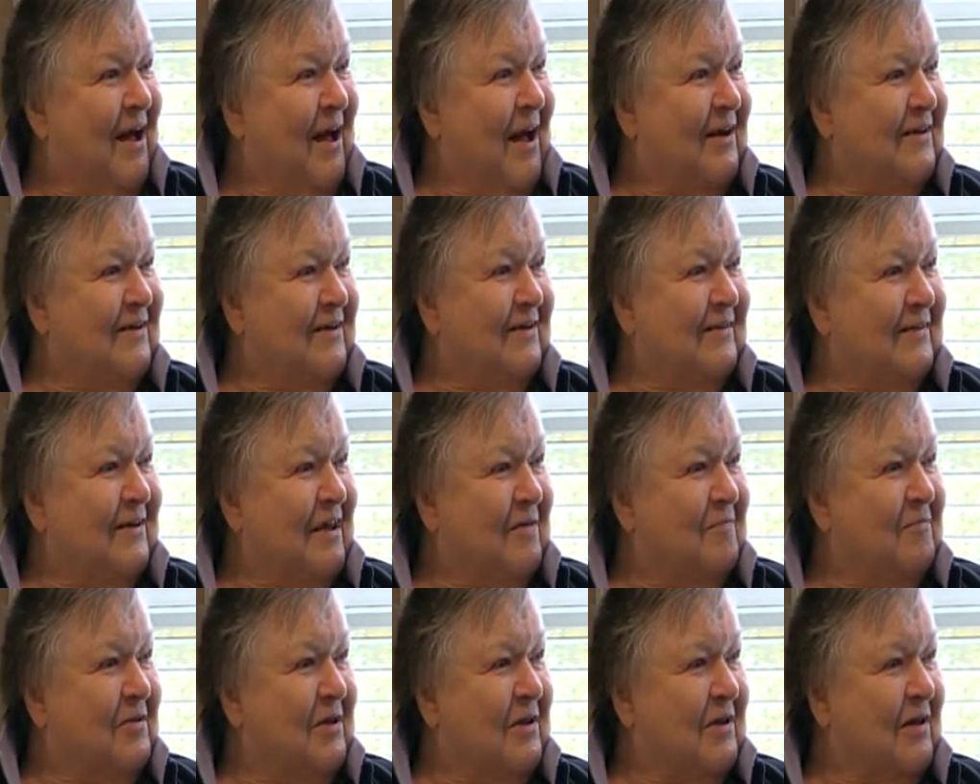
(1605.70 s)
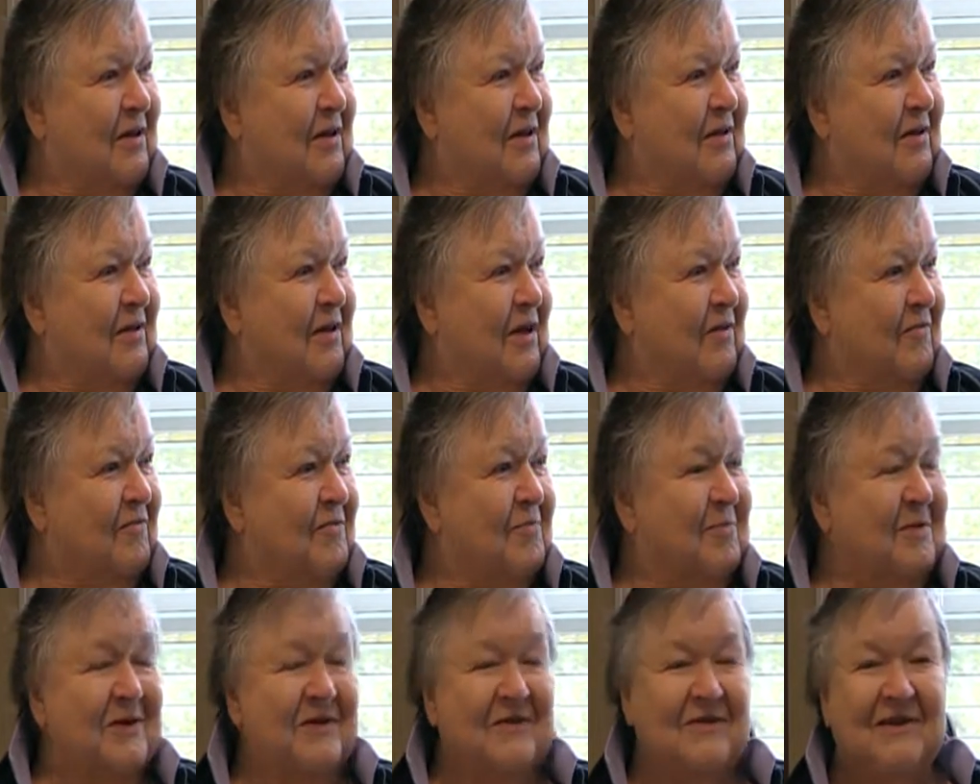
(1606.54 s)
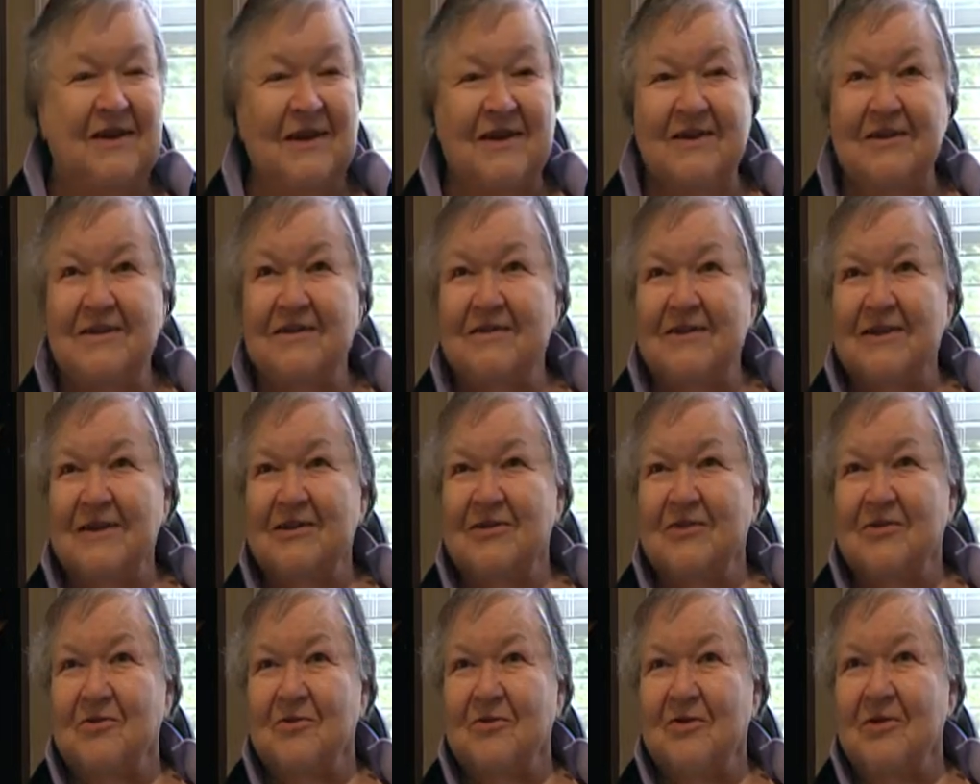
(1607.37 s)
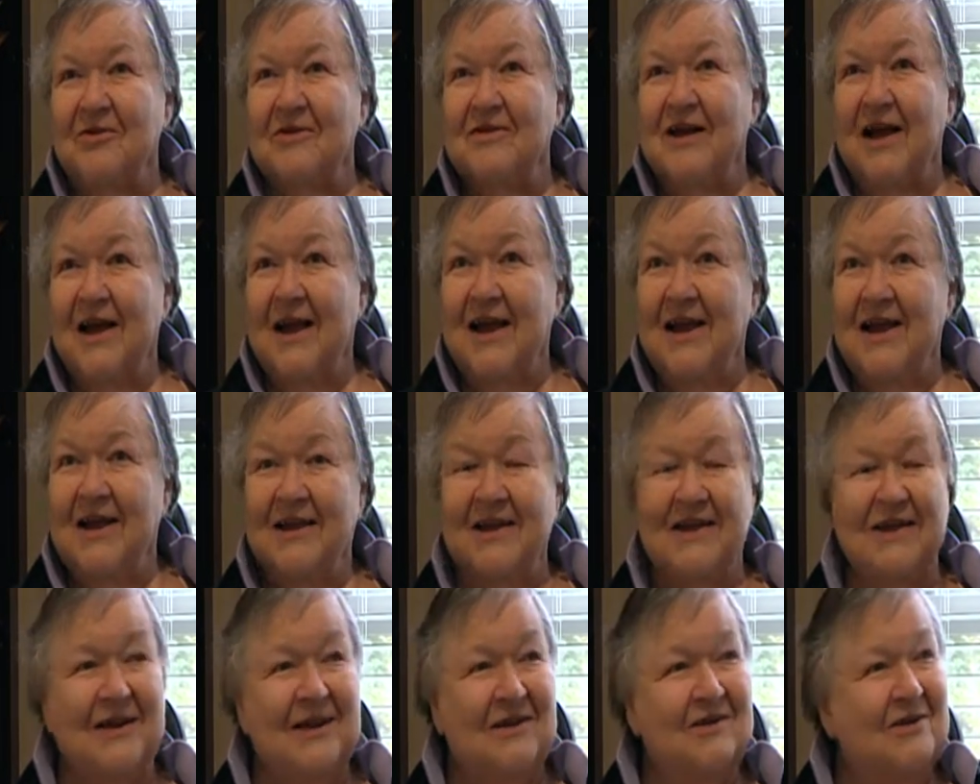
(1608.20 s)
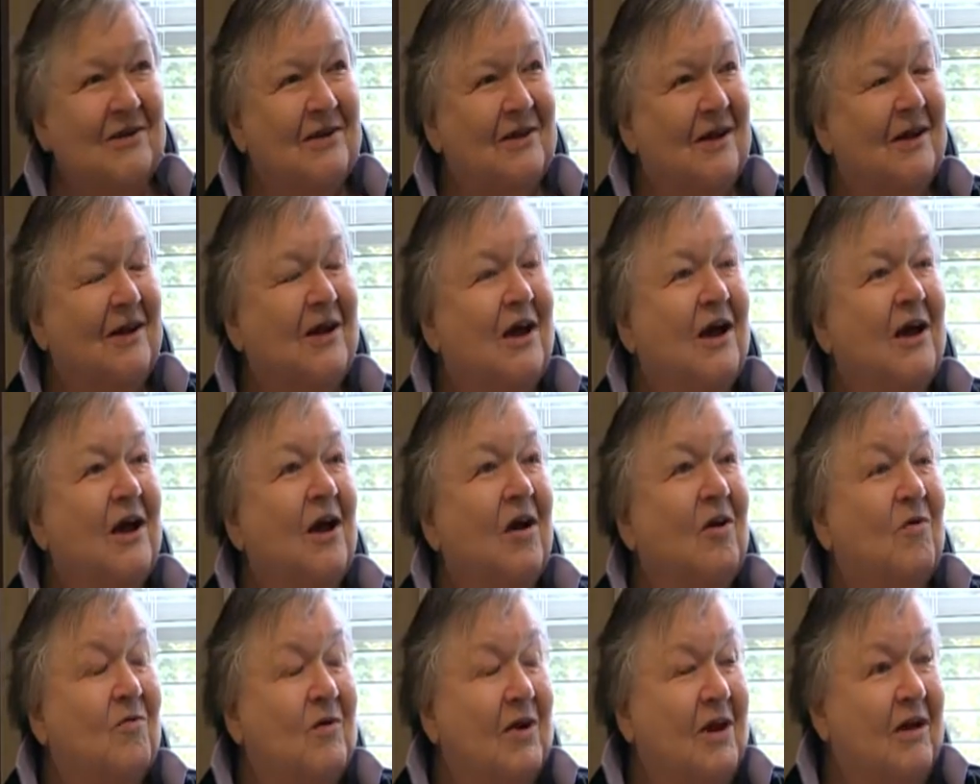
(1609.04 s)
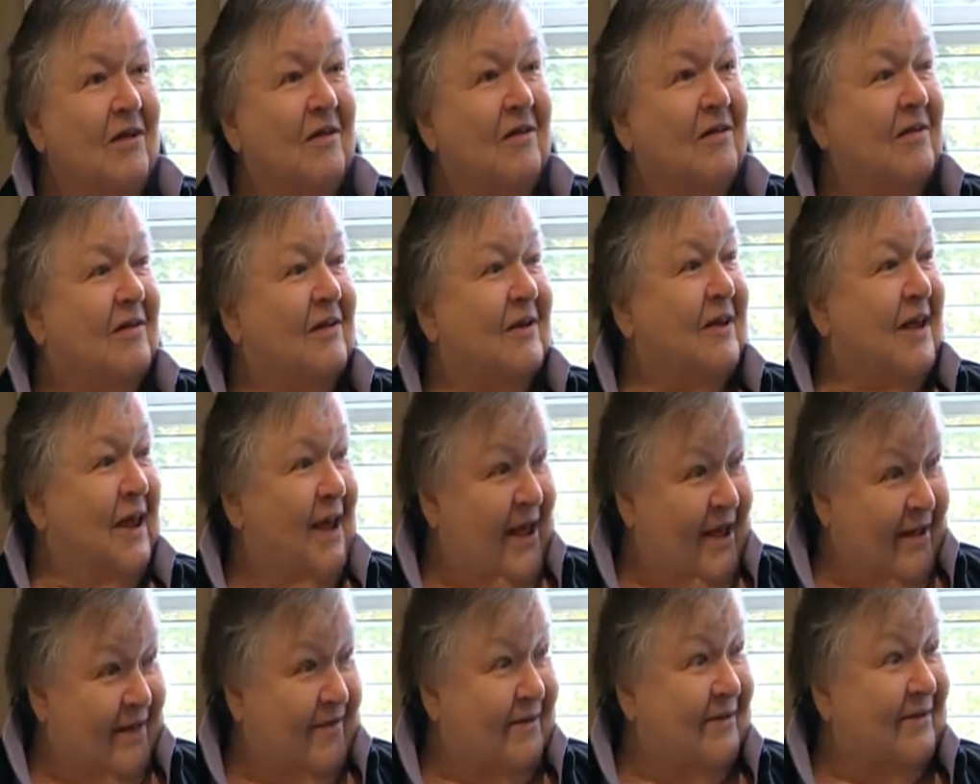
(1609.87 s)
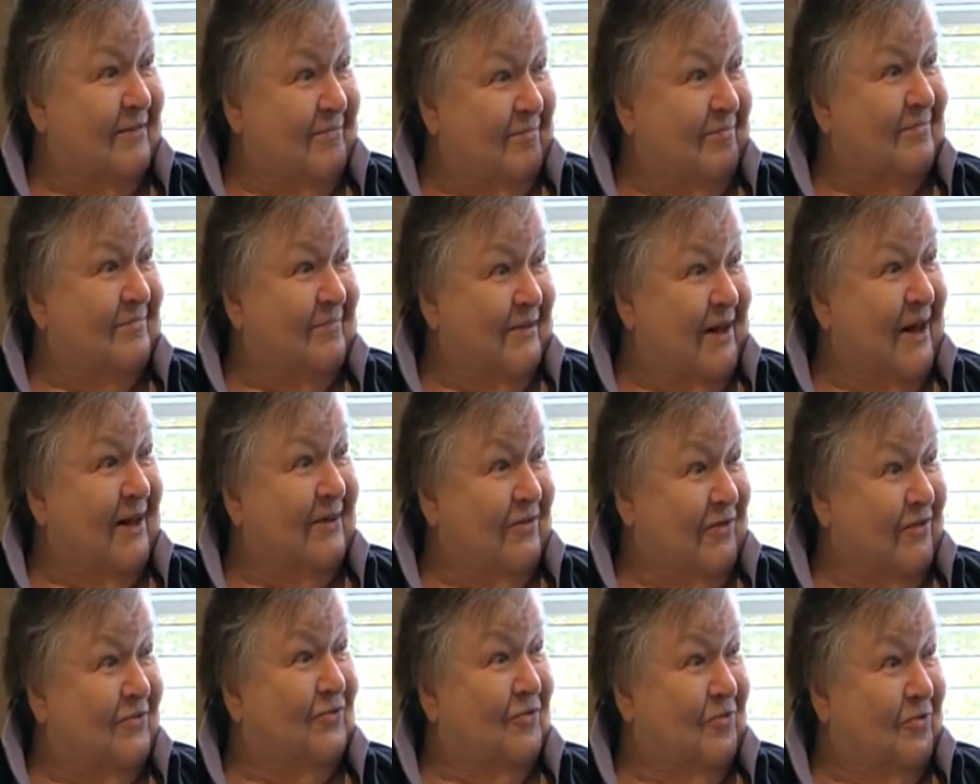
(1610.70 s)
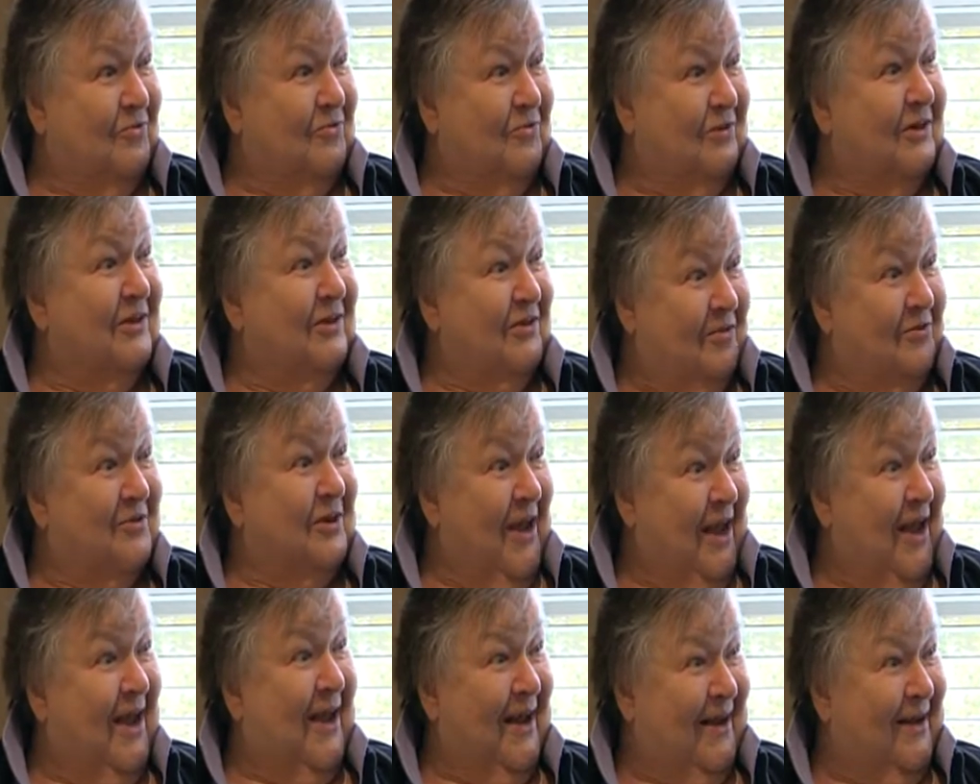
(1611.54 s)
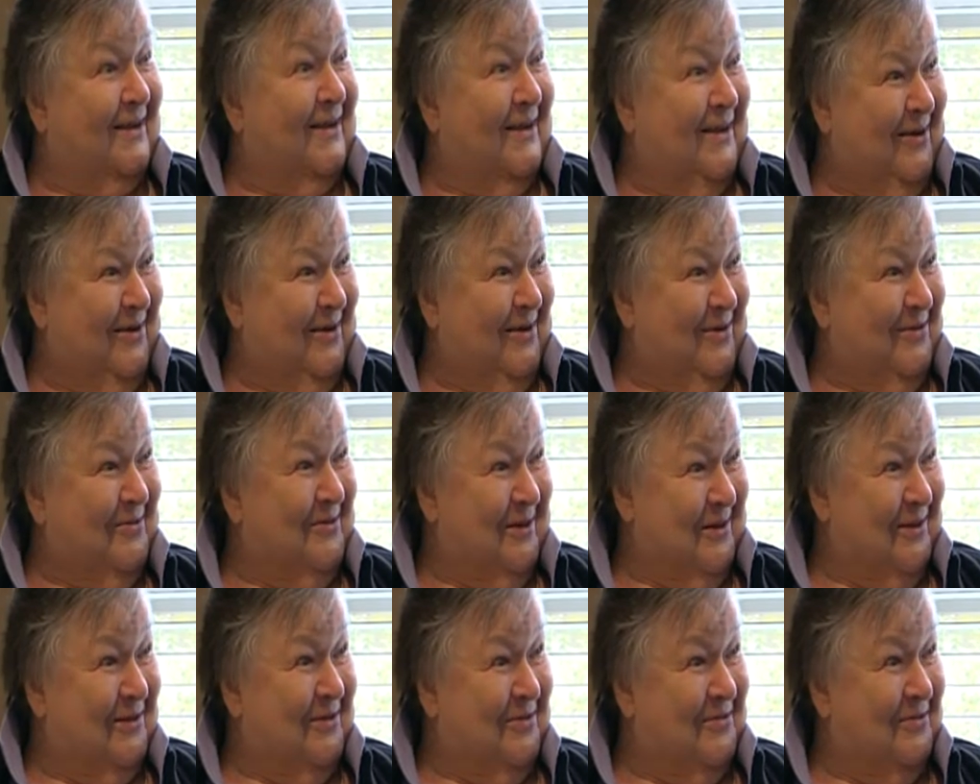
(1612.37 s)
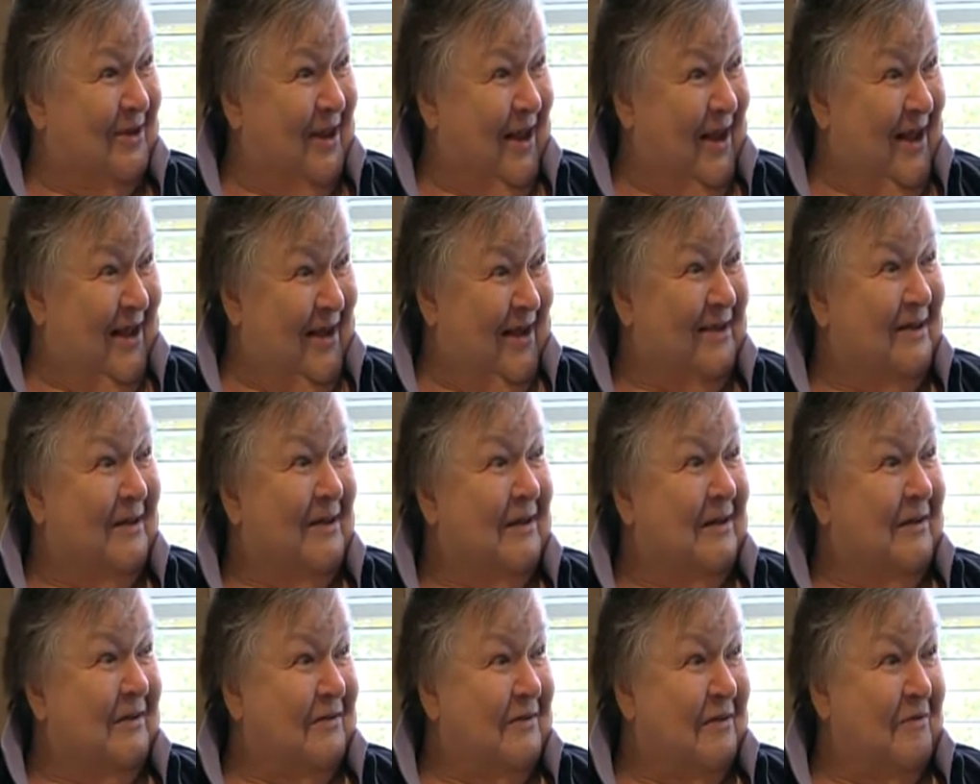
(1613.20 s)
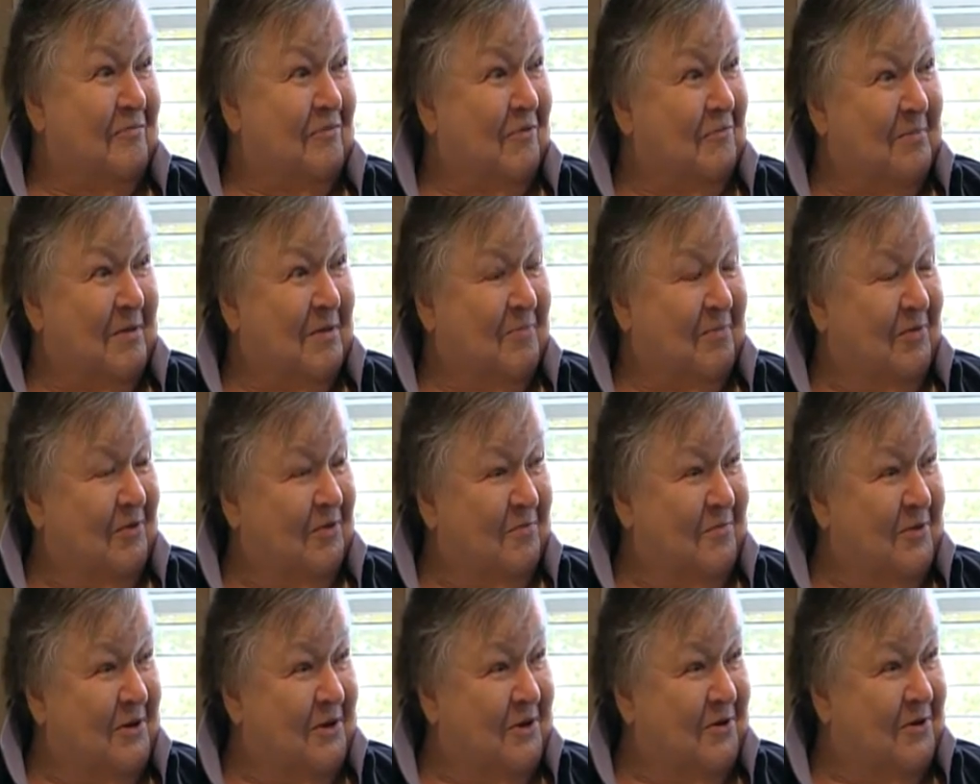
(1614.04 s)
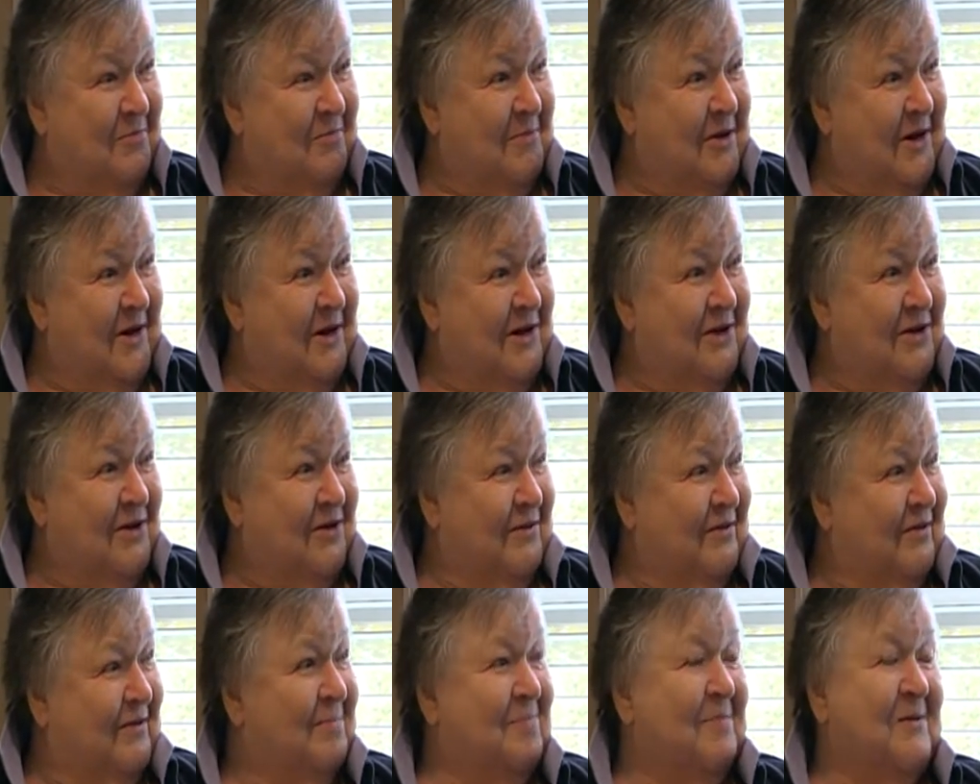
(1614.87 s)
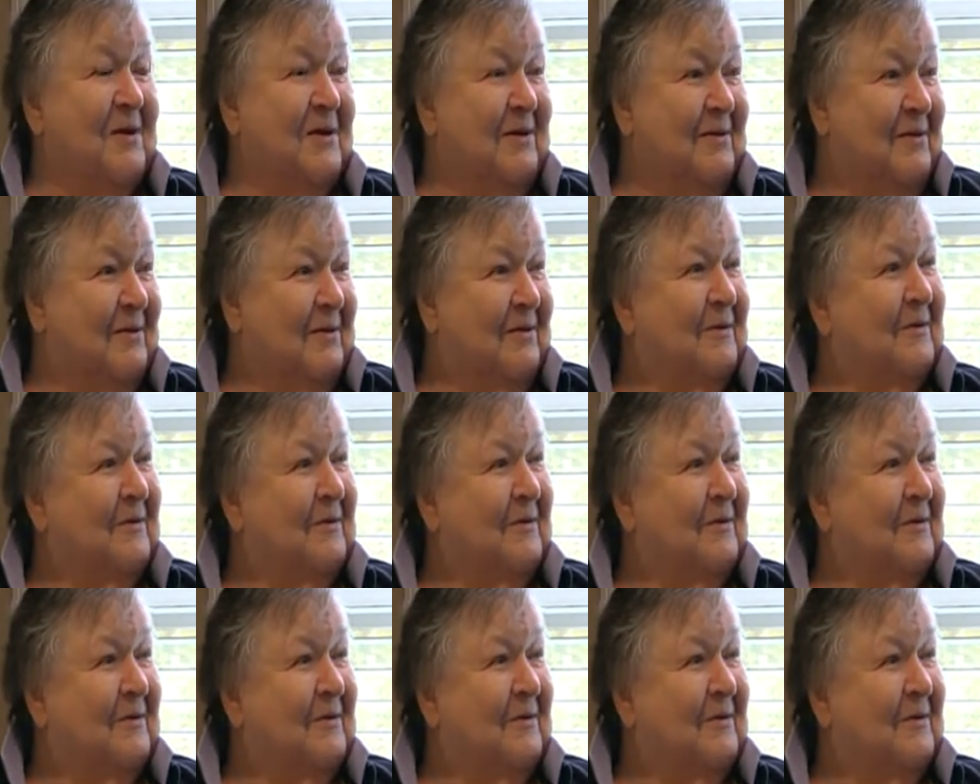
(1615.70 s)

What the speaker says: I just kept thinking, everybody's getting sick, they're all dying. And then you think, well, yes, that's true, it's okay, you know, it's okay. Several people have been here many years, but.